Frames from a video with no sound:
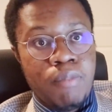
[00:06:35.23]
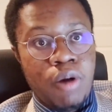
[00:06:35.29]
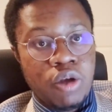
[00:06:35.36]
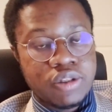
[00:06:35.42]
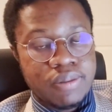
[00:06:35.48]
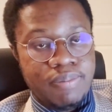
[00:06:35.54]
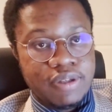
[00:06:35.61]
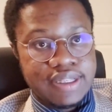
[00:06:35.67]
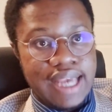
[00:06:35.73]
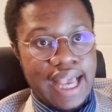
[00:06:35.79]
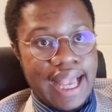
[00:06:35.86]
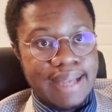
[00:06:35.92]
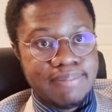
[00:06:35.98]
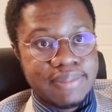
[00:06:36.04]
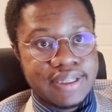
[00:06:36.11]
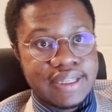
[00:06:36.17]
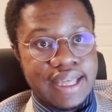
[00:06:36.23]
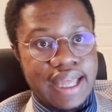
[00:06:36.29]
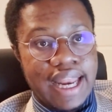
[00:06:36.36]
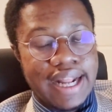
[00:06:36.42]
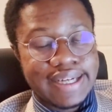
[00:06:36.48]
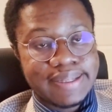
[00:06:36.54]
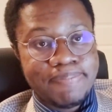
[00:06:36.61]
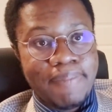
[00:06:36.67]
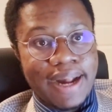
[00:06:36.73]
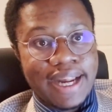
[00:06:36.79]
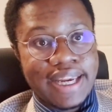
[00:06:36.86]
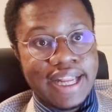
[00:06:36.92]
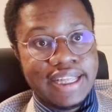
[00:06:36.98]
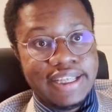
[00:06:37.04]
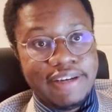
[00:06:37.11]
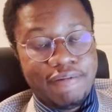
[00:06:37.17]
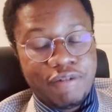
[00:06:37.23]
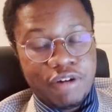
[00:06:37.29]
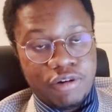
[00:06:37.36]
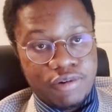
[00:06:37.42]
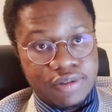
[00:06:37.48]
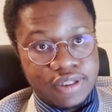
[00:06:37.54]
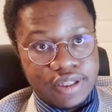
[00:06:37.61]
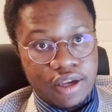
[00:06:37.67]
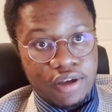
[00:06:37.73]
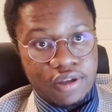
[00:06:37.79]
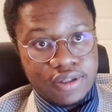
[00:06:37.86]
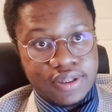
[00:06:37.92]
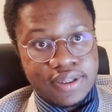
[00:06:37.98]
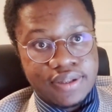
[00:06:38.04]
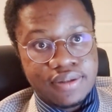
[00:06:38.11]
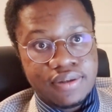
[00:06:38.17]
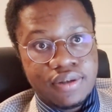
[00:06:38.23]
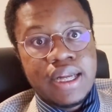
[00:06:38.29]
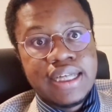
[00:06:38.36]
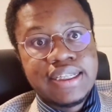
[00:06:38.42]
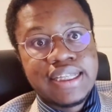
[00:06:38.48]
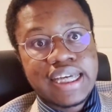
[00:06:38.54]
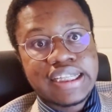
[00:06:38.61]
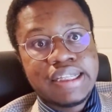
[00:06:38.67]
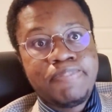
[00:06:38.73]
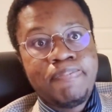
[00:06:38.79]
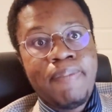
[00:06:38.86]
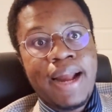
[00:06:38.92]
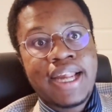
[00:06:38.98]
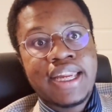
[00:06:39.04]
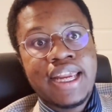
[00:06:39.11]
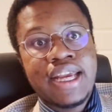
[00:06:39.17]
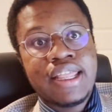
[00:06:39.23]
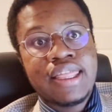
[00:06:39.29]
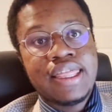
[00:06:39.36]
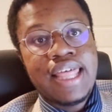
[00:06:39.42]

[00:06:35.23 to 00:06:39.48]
multiple times and expecting different results. It's expecting